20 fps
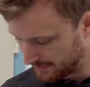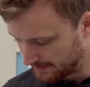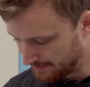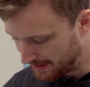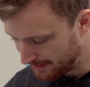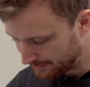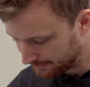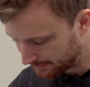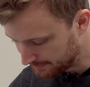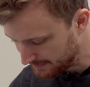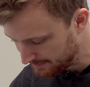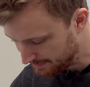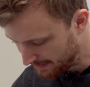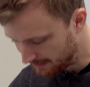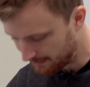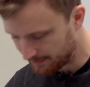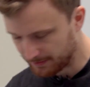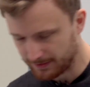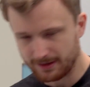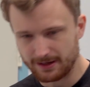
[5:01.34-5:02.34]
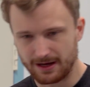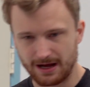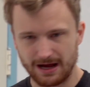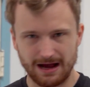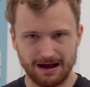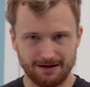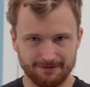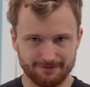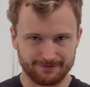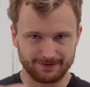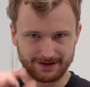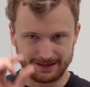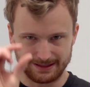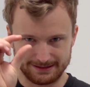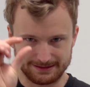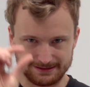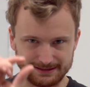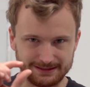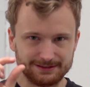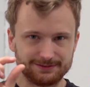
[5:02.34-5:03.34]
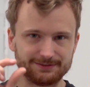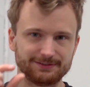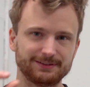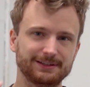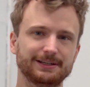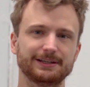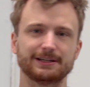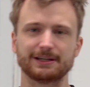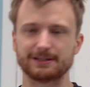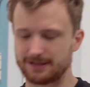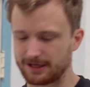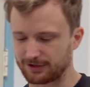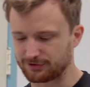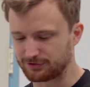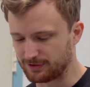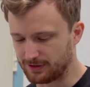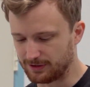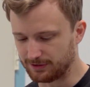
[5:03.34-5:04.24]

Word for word: The monitor can be powered off of a D C connection